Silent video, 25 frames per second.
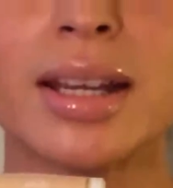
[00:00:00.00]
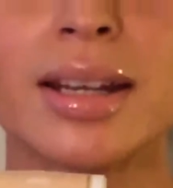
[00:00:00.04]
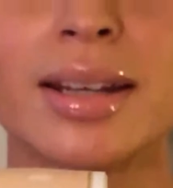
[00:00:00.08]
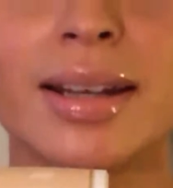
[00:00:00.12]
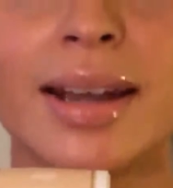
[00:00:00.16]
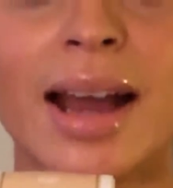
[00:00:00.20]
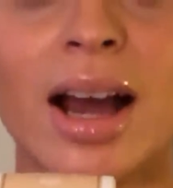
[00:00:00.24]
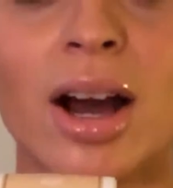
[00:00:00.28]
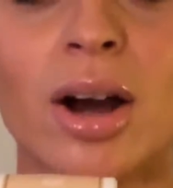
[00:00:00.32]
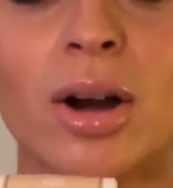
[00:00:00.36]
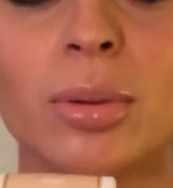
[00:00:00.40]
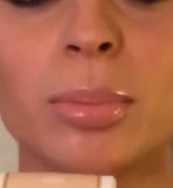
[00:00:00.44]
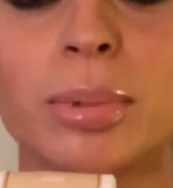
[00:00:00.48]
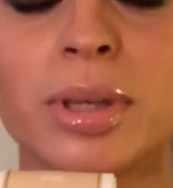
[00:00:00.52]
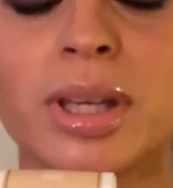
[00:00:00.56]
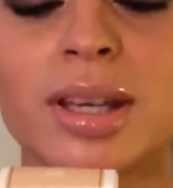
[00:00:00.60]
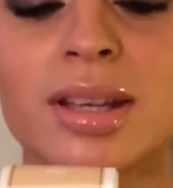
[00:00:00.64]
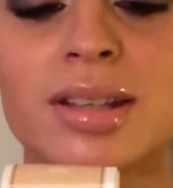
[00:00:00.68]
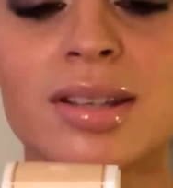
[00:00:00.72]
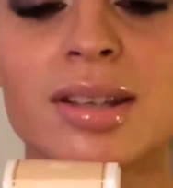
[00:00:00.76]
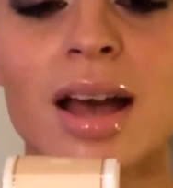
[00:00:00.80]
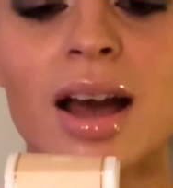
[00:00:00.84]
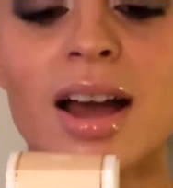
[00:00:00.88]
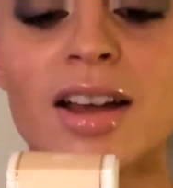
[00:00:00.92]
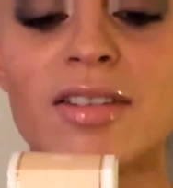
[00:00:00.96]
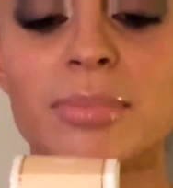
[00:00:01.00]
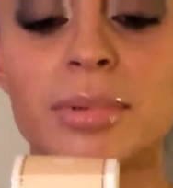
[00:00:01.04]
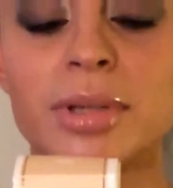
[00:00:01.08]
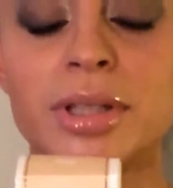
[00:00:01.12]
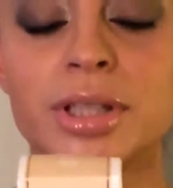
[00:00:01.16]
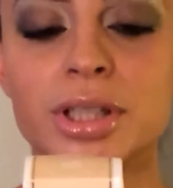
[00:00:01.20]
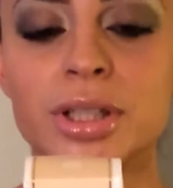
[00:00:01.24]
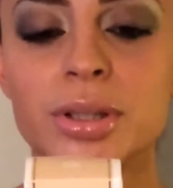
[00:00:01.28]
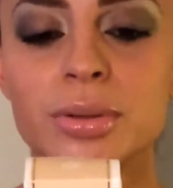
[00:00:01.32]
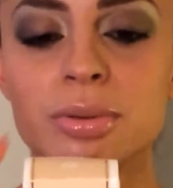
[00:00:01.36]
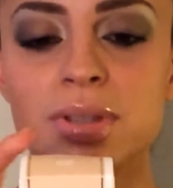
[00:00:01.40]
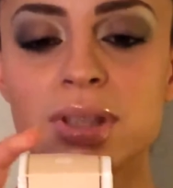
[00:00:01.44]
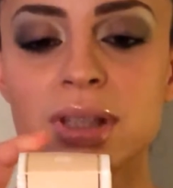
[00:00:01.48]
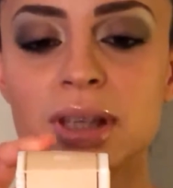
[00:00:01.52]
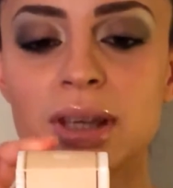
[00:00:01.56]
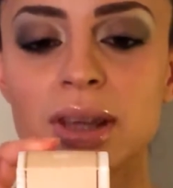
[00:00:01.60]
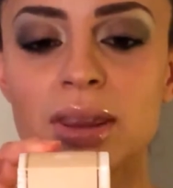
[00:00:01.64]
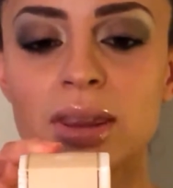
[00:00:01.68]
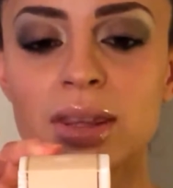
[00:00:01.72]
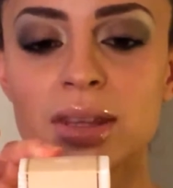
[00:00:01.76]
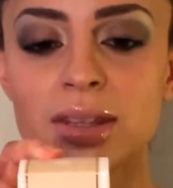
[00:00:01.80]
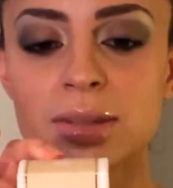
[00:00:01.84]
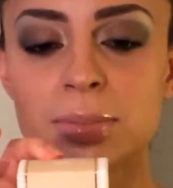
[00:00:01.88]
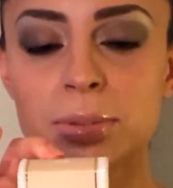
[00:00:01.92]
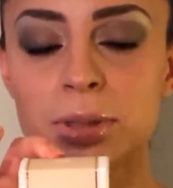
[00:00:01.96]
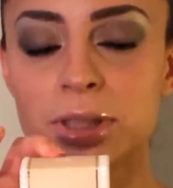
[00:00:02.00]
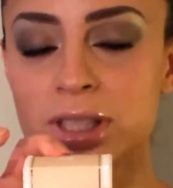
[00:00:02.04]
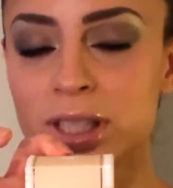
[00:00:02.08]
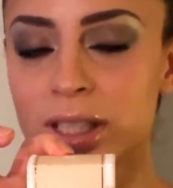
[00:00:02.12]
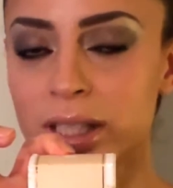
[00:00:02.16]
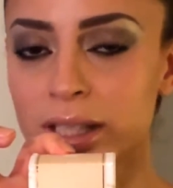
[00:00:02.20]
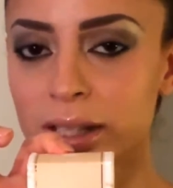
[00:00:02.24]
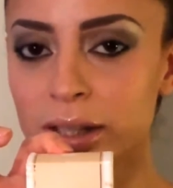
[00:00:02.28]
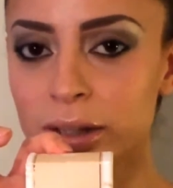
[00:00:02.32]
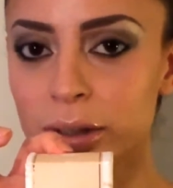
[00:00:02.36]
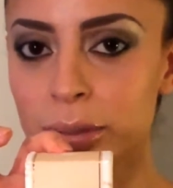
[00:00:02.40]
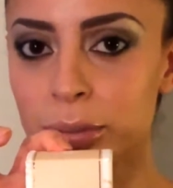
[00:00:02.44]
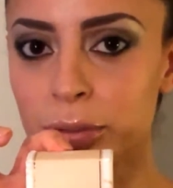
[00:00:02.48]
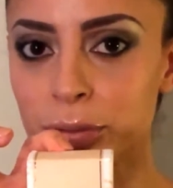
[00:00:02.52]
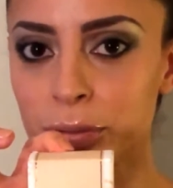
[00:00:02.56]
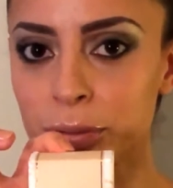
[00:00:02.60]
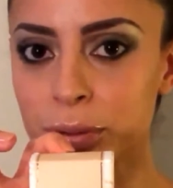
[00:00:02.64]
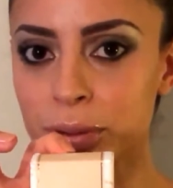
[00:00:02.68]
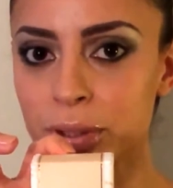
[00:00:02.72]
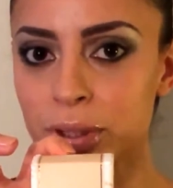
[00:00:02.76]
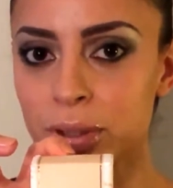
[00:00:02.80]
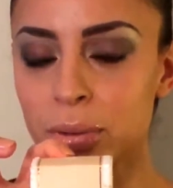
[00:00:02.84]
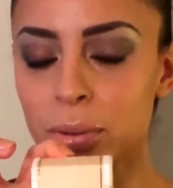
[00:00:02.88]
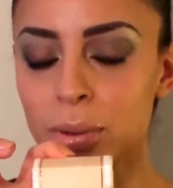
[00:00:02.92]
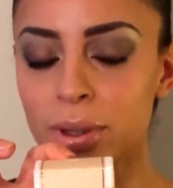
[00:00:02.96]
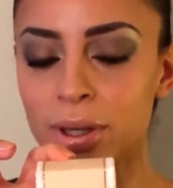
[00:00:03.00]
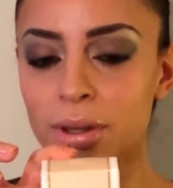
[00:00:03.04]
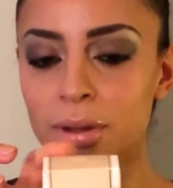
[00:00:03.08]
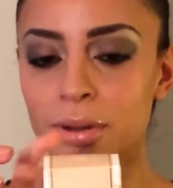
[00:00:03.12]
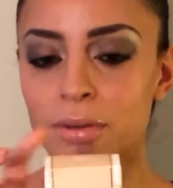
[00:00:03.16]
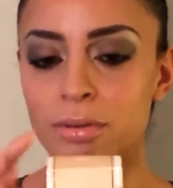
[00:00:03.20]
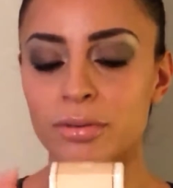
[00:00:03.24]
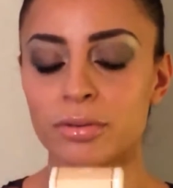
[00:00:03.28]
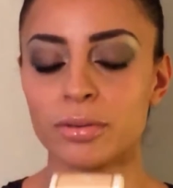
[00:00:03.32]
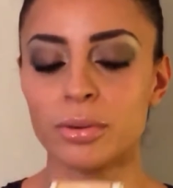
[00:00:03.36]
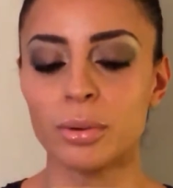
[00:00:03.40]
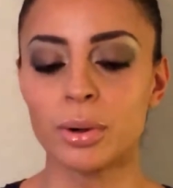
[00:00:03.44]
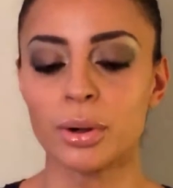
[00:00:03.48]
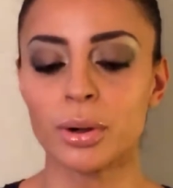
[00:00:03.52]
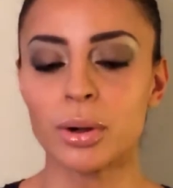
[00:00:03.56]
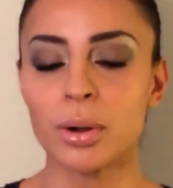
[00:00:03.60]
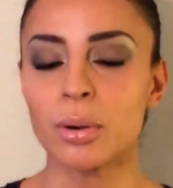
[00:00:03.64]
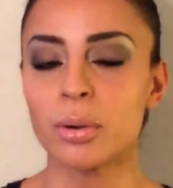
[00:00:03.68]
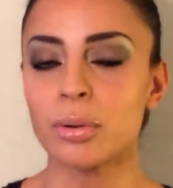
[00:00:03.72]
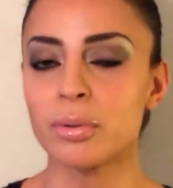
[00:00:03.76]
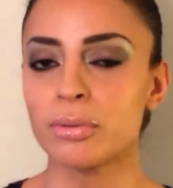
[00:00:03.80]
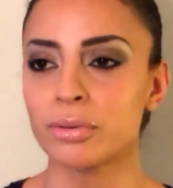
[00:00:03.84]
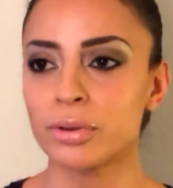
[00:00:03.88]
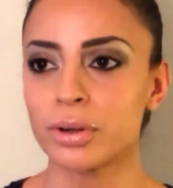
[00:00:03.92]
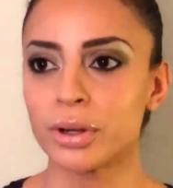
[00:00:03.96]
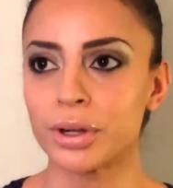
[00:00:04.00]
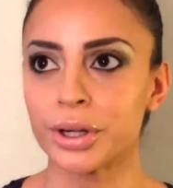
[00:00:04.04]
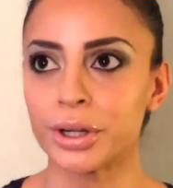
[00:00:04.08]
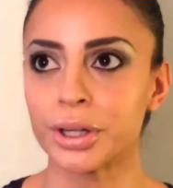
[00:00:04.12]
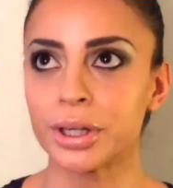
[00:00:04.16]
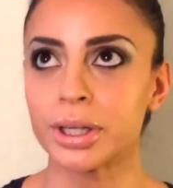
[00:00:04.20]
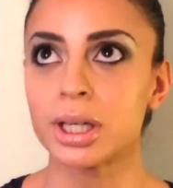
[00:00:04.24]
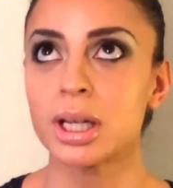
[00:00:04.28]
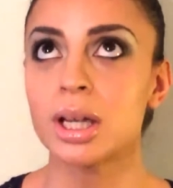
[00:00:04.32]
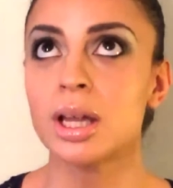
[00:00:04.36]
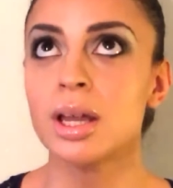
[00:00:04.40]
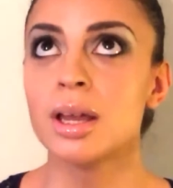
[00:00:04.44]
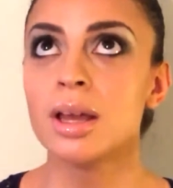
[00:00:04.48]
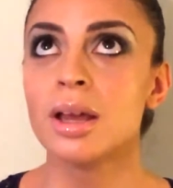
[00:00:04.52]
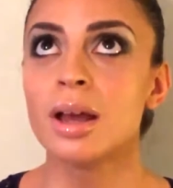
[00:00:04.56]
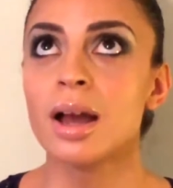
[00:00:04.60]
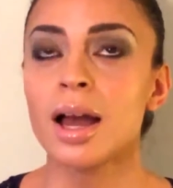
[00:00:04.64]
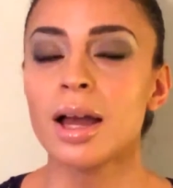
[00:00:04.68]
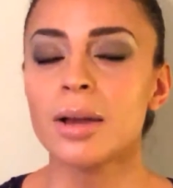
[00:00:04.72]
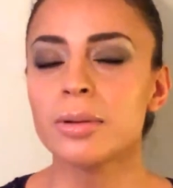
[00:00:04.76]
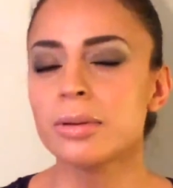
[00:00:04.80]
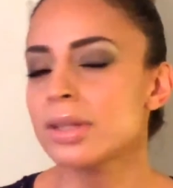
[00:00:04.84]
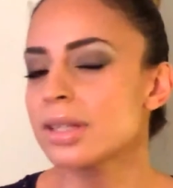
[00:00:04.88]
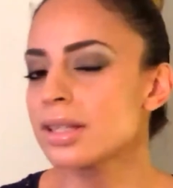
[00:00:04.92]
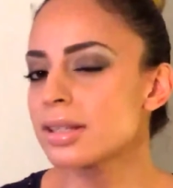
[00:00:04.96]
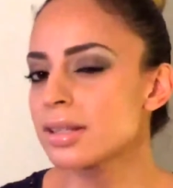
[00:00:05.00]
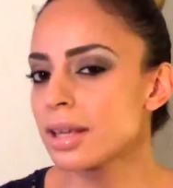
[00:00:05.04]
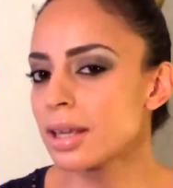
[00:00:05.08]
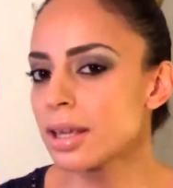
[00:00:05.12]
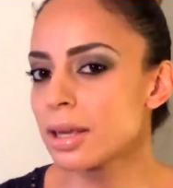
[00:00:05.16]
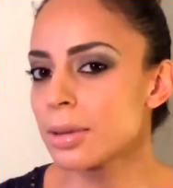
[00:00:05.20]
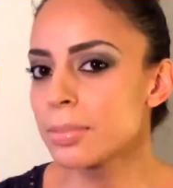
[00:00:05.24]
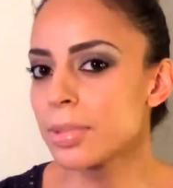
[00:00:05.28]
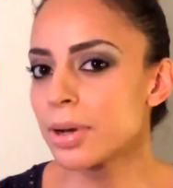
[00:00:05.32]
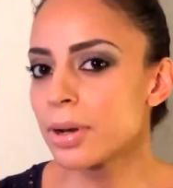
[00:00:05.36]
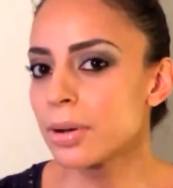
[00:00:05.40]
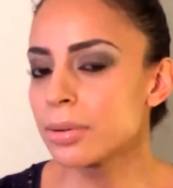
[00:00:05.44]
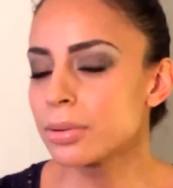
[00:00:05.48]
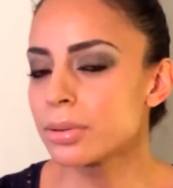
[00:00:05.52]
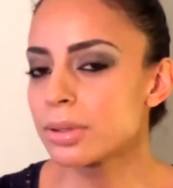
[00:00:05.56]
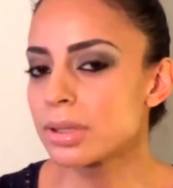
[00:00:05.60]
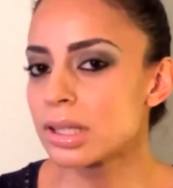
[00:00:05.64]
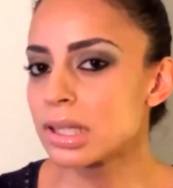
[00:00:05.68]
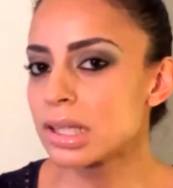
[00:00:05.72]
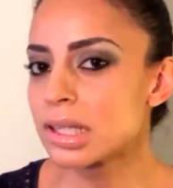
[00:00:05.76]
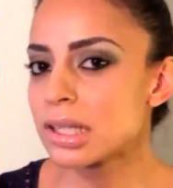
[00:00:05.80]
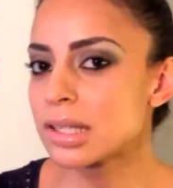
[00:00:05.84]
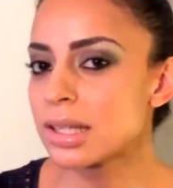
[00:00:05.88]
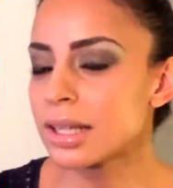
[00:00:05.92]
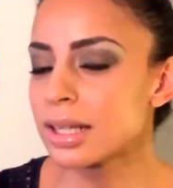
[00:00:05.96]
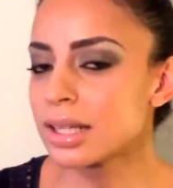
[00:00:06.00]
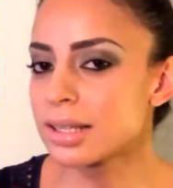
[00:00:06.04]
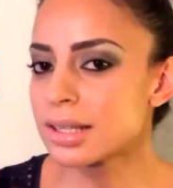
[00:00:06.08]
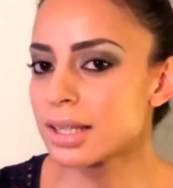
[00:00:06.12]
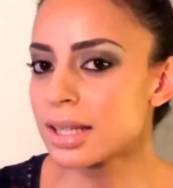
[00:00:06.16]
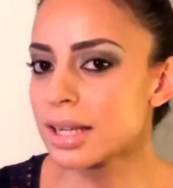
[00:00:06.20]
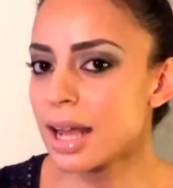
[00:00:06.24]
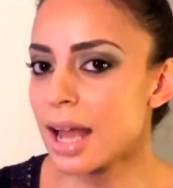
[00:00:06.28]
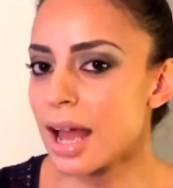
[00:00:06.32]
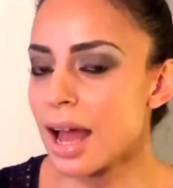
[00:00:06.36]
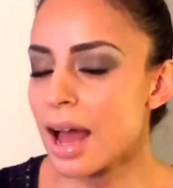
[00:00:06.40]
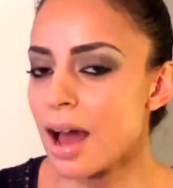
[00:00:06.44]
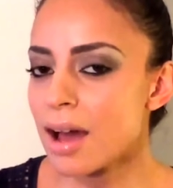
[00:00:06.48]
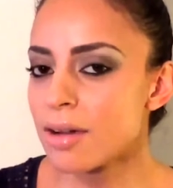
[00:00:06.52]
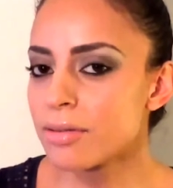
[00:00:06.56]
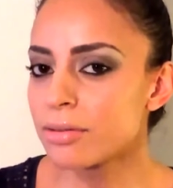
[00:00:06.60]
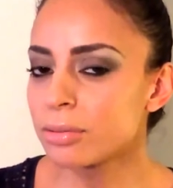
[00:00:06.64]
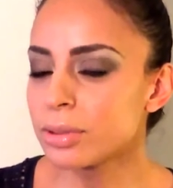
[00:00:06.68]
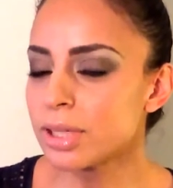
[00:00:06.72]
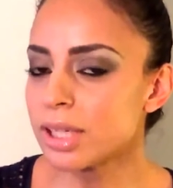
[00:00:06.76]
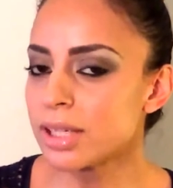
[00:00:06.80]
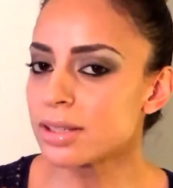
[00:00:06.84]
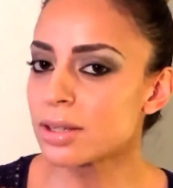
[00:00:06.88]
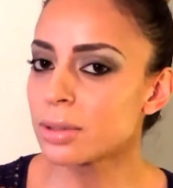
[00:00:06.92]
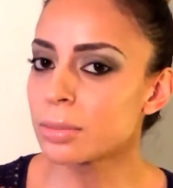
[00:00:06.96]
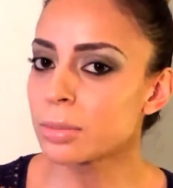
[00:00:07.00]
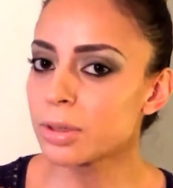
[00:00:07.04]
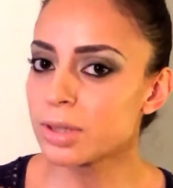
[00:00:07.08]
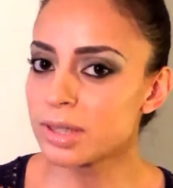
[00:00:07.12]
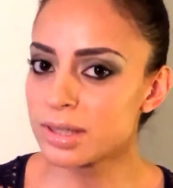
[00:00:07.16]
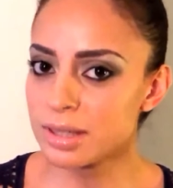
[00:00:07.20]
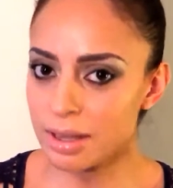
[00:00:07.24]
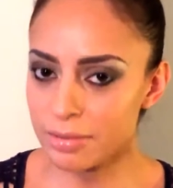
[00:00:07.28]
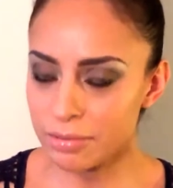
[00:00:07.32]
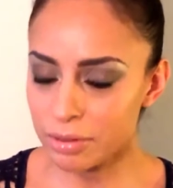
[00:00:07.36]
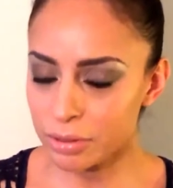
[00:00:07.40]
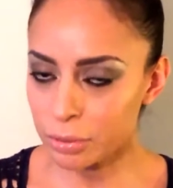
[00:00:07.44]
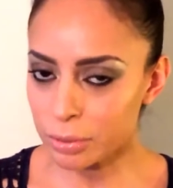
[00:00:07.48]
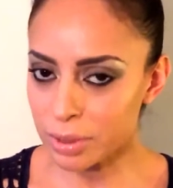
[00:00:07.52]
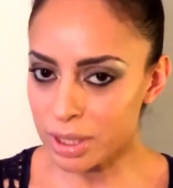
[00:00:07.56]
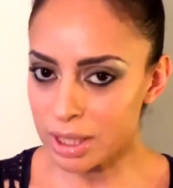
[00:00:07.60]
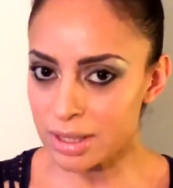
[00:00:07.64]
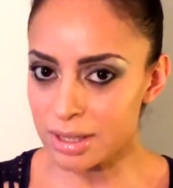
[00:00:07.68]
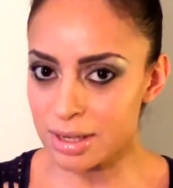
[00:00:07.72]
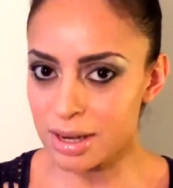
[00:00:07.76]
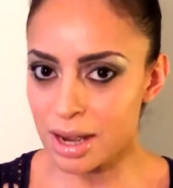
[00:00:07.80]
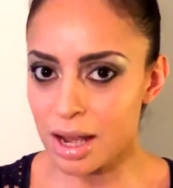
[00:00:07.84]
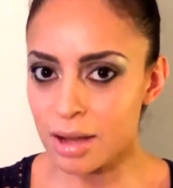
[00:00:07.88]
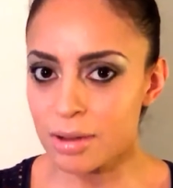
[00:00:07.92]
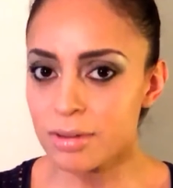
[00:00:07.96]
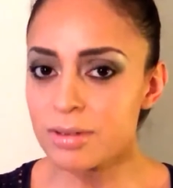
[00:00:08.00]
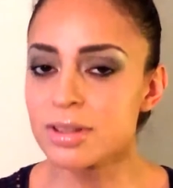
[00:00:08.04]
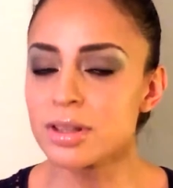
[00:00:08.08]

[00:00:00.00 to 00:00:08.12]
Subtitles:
it now because I've been using this particular Marula Oil for over, I would say, about 6.5 weeks, almost 7 weeks now.